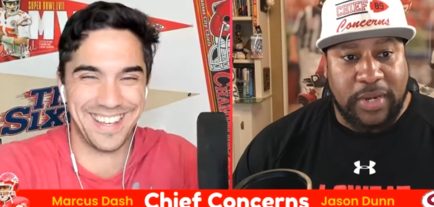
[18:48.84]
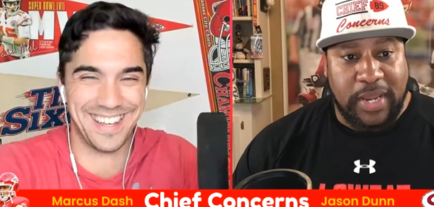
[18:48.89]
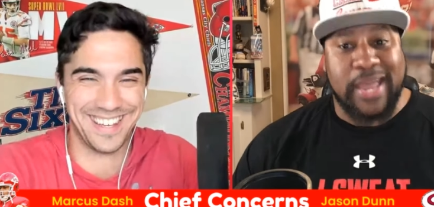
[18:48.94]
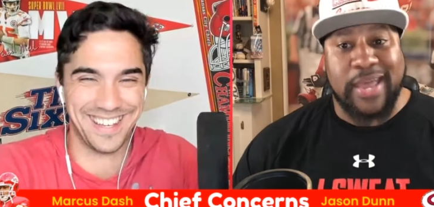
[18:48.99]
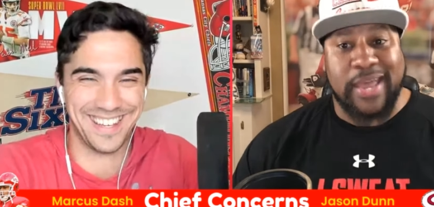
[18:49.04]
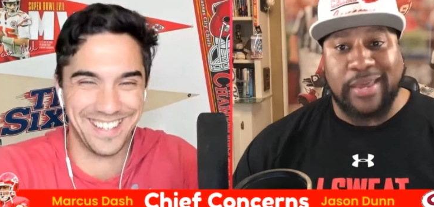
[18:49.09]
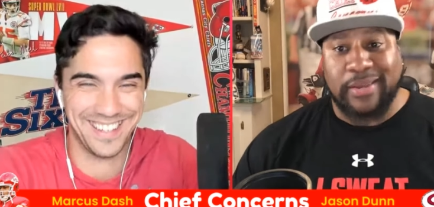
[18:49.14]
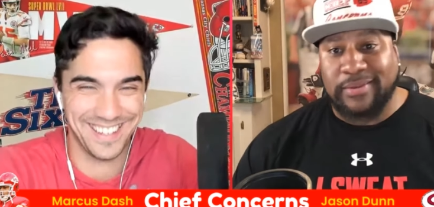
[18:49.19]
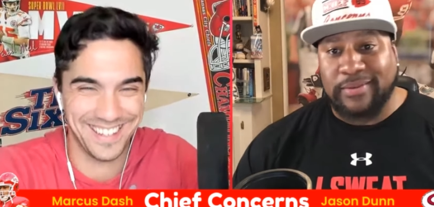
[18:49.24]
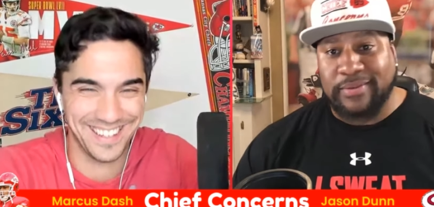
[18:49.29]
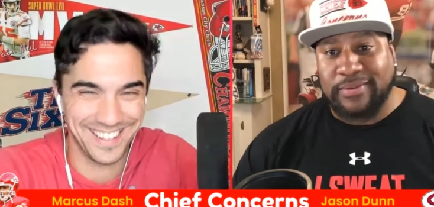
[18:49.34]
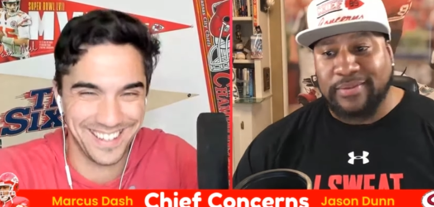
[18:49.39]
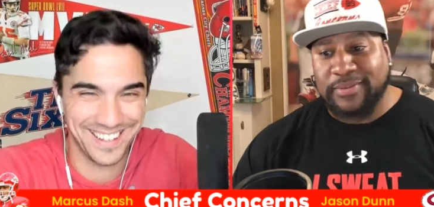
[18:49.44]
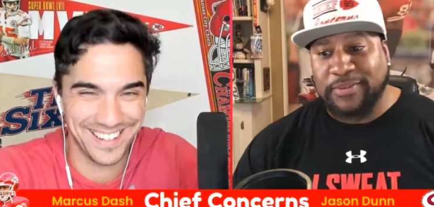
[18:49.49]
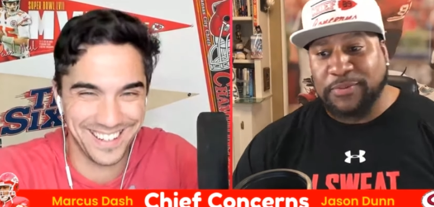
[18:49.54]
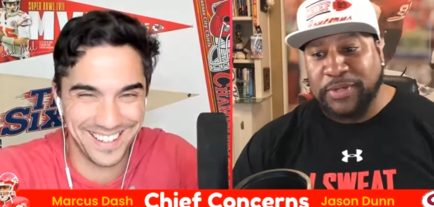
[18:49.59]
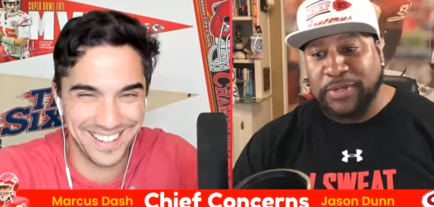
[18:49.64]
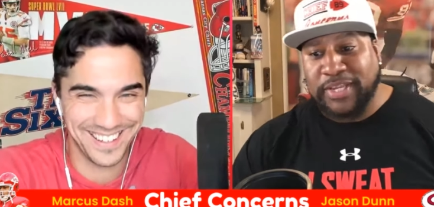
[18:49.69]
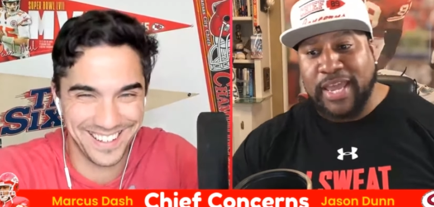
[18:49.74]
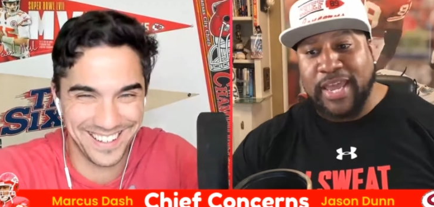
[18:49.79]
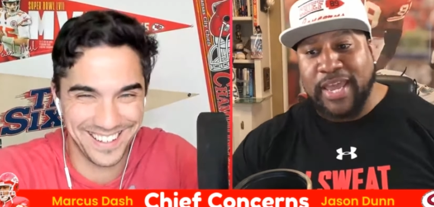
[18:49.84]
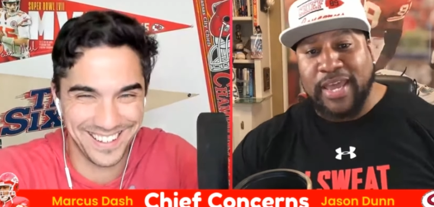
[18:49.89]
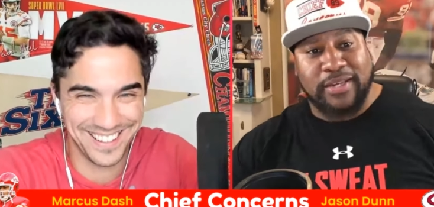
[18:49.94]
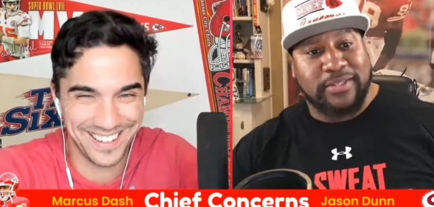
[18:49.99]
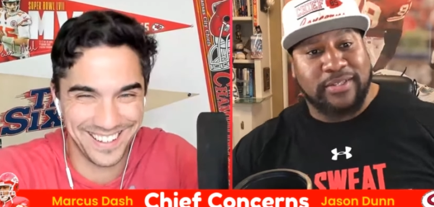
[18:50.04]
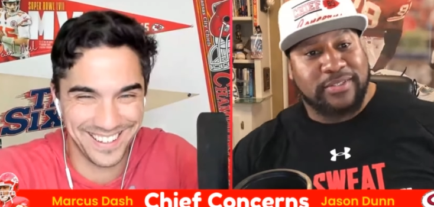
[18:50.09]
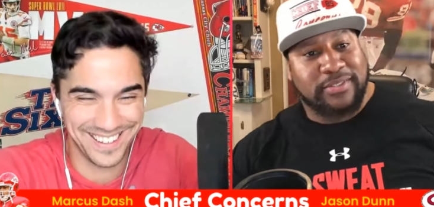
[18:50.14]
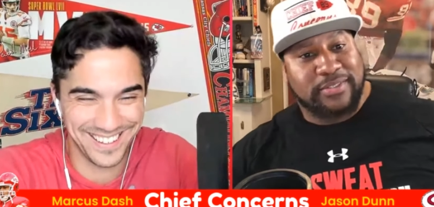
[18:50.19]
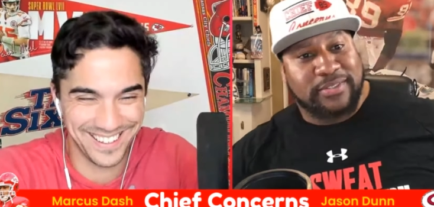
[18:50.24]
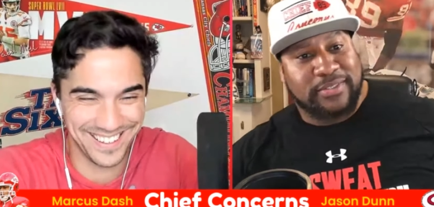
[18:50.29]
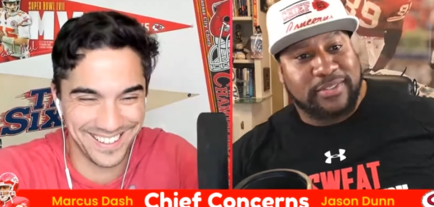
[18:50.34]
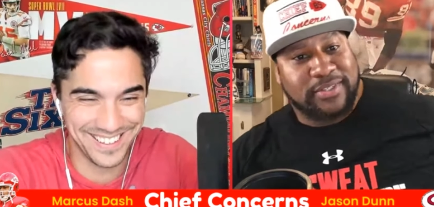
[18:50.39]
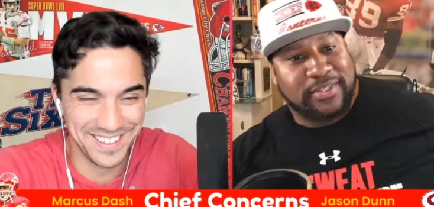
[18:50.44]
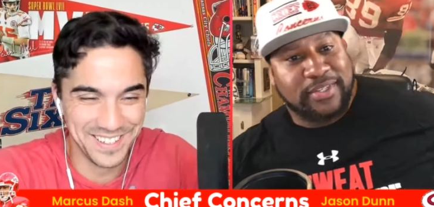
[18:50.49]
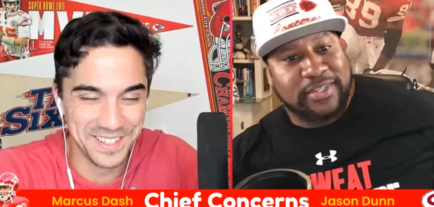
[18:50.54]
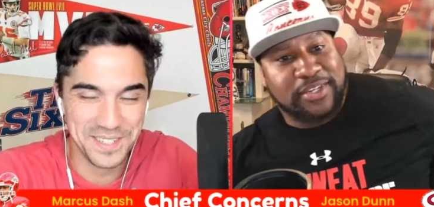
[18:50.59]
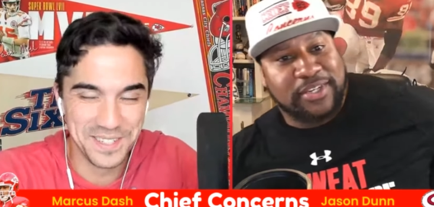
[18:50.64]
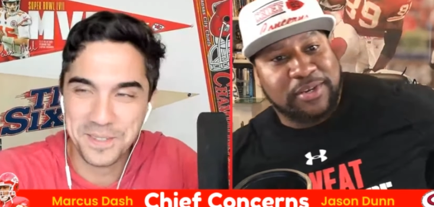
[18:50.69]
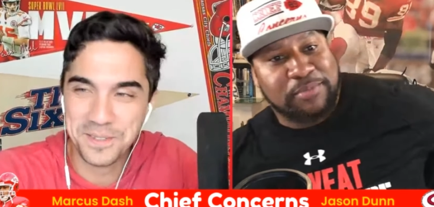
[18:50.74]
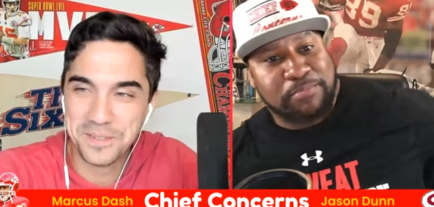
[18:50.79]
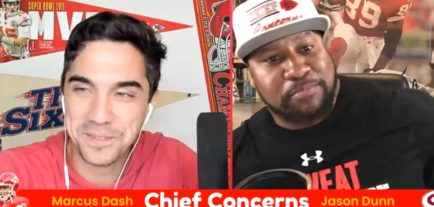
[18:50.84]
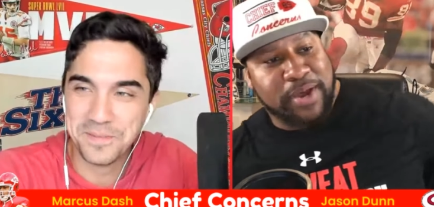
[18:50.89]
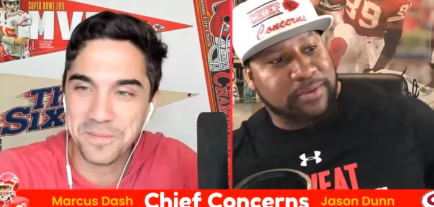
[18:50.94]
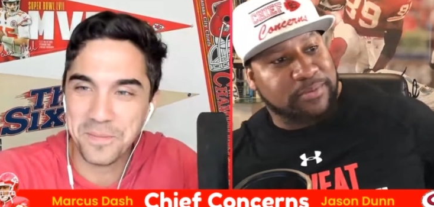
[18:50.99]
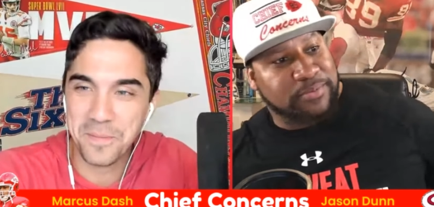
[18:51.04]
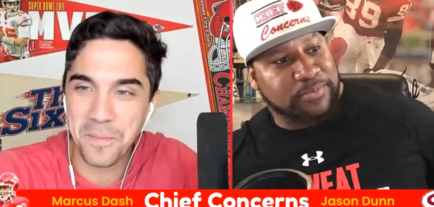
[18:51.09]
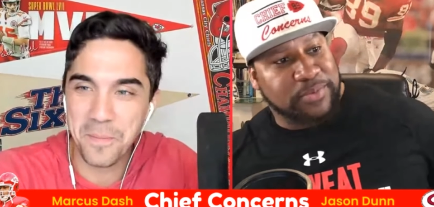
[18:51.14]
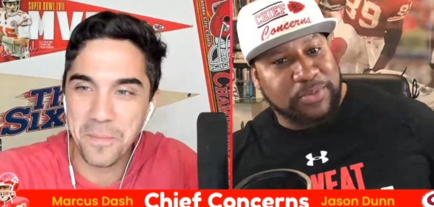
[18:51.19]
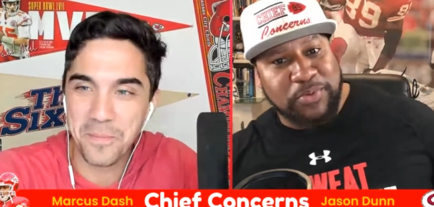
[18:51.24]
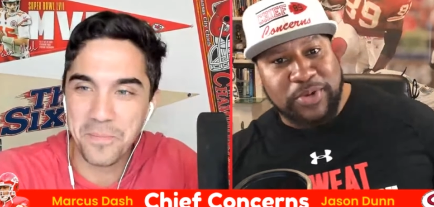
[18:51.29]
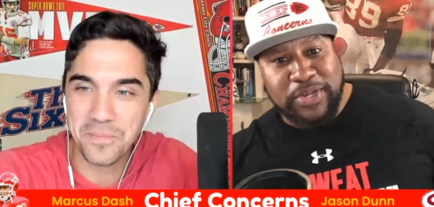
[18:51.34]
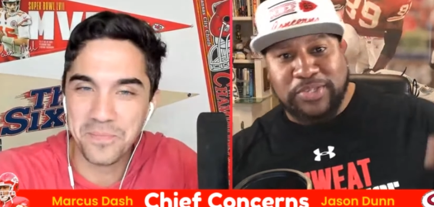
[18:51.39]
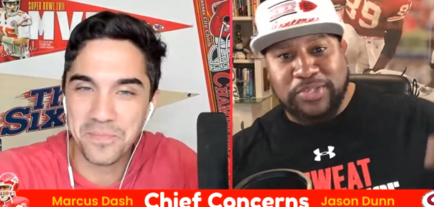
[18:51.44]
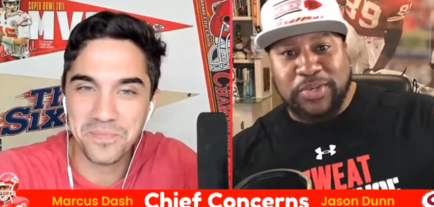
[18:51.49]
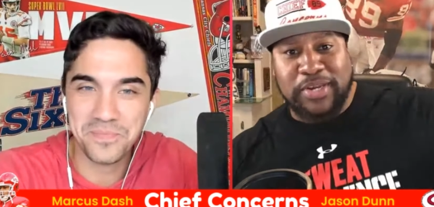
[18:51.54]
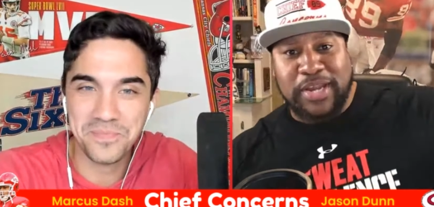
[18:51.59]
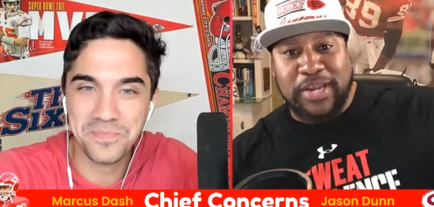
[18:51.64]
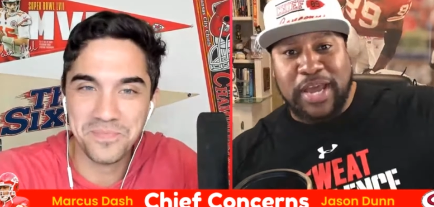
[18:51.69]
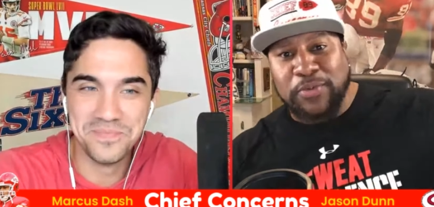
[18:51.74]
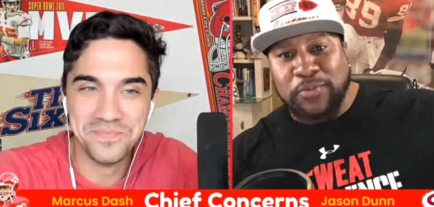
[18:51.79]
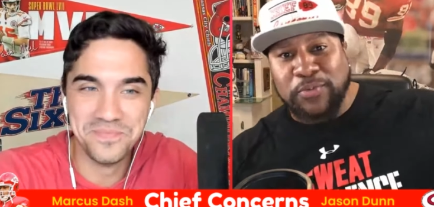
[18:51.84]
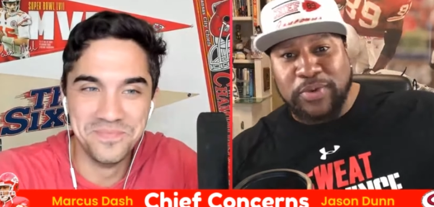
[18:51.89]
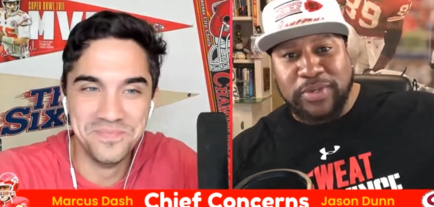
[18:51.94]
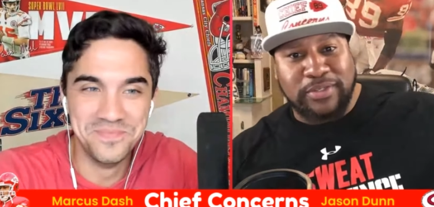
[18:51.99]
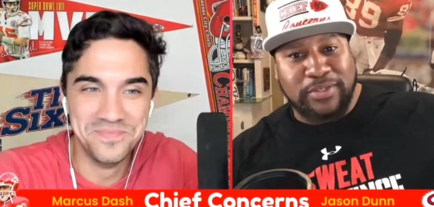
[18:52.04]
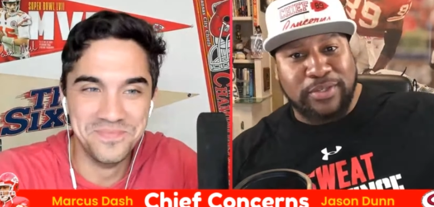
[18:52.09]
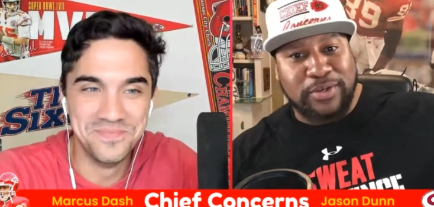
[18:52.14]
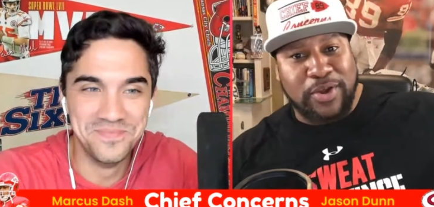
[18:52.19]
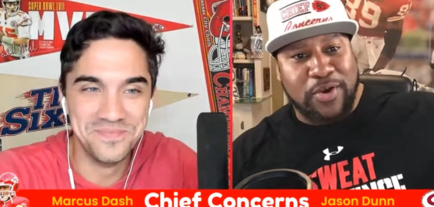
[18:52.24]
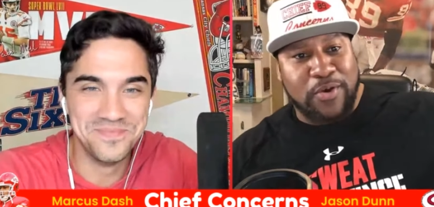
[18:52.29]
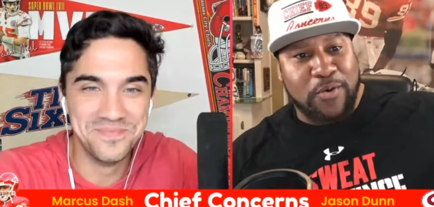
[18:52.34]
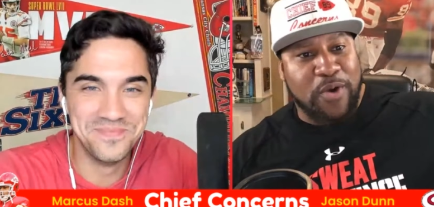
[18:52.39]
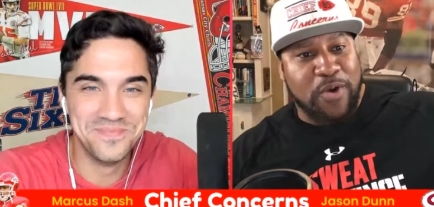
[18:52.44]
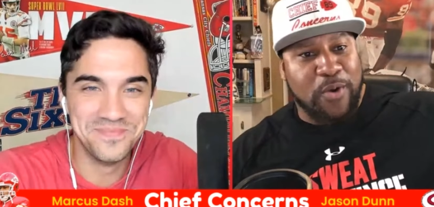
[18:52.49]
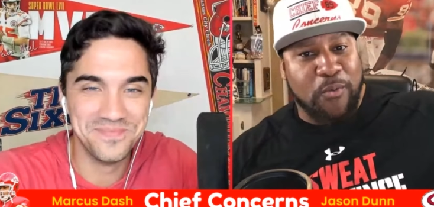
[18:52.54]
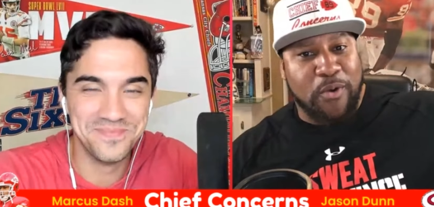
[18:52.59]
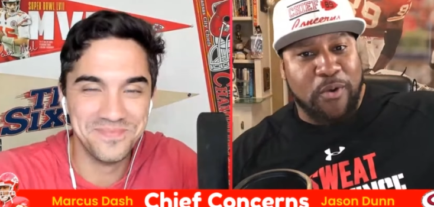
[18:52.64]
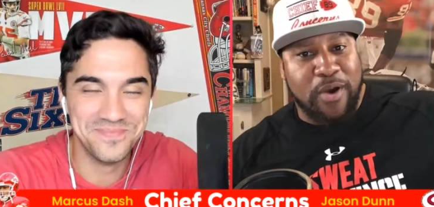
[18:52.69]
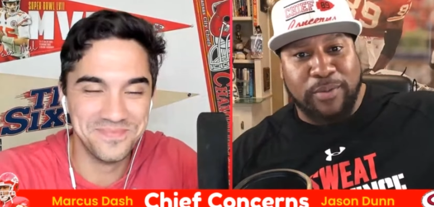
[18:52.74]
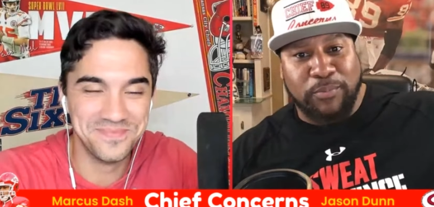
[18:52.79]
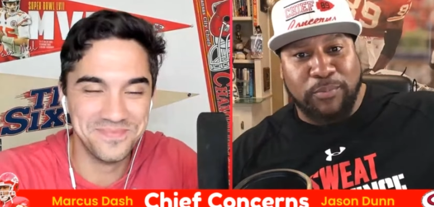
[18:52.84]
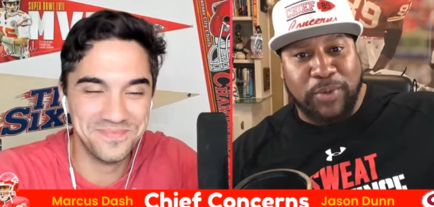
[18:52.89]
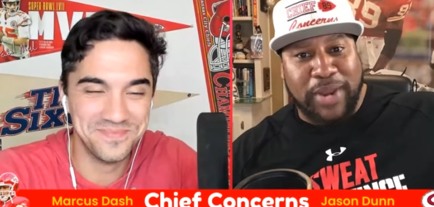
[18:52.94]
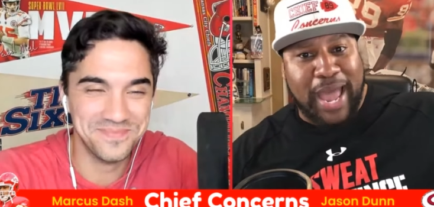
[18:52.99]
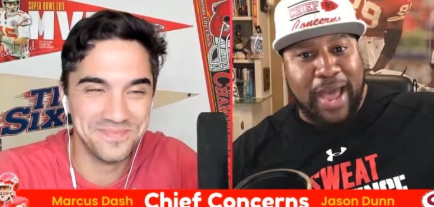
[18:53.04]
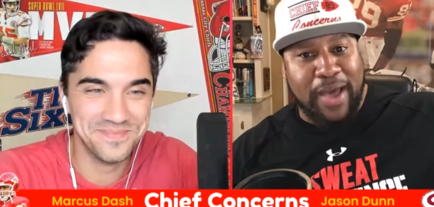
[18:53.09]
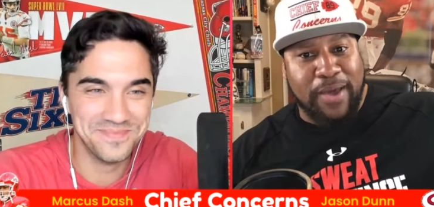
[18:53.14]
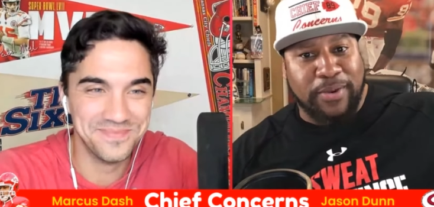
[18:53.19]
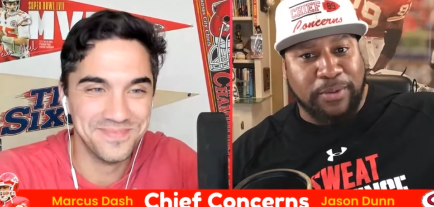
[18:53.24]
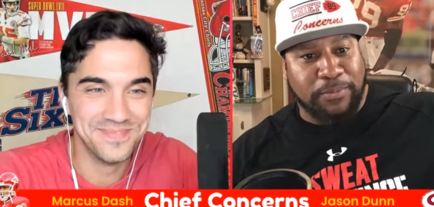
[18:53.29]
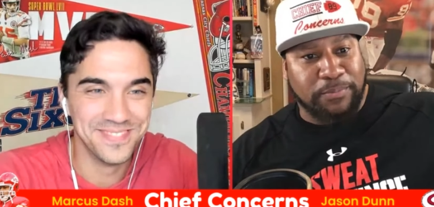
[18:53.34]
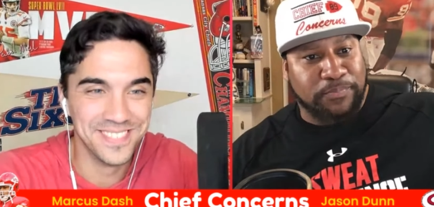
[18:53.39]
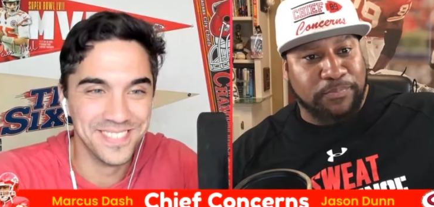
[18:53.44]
Speaker 1: we did we did? But we went to another one, you know, one one without him.